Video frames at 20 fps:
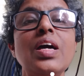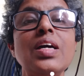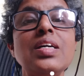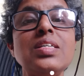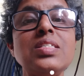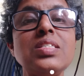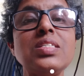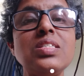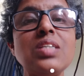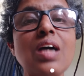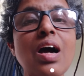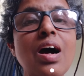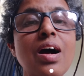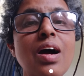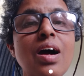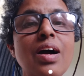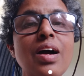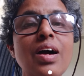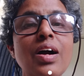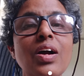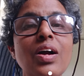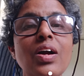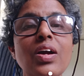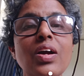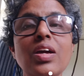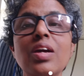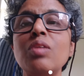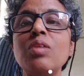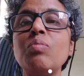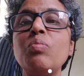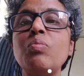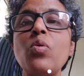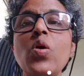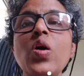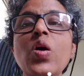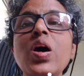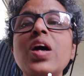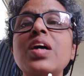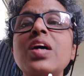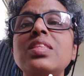His dying
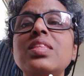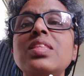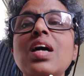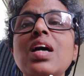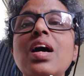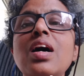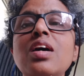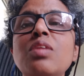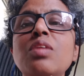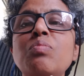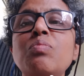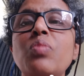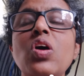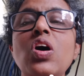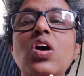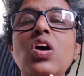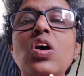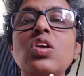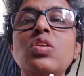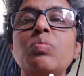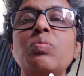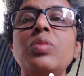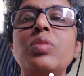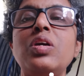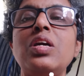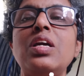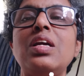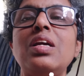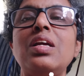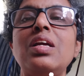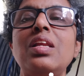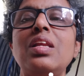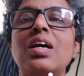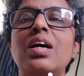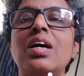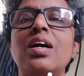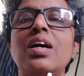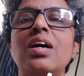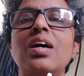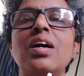breath that brought me
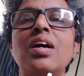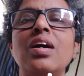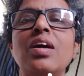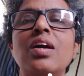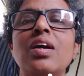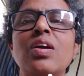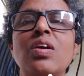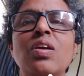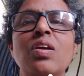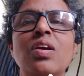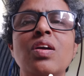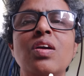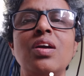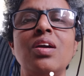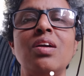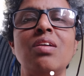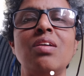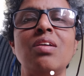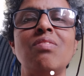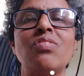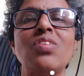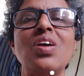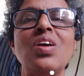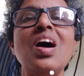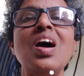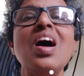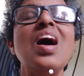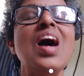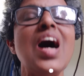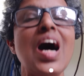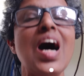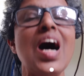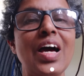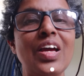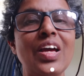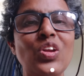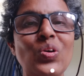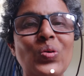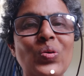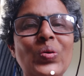life.
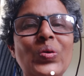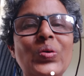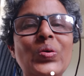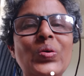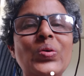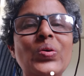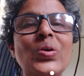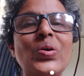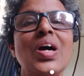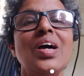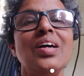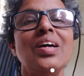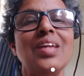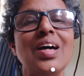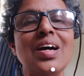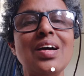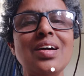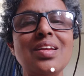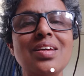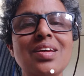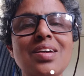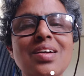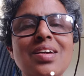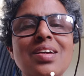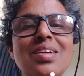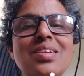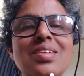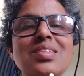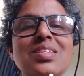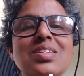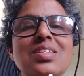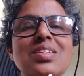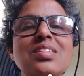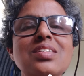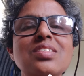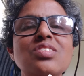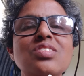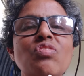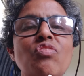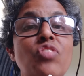I know that it
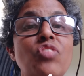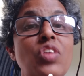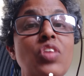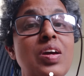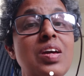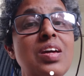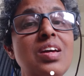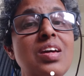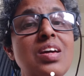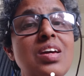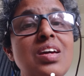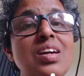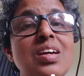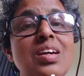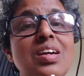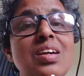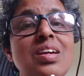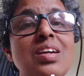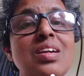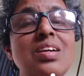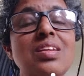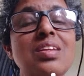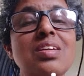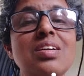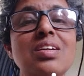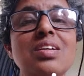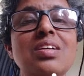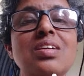is finished.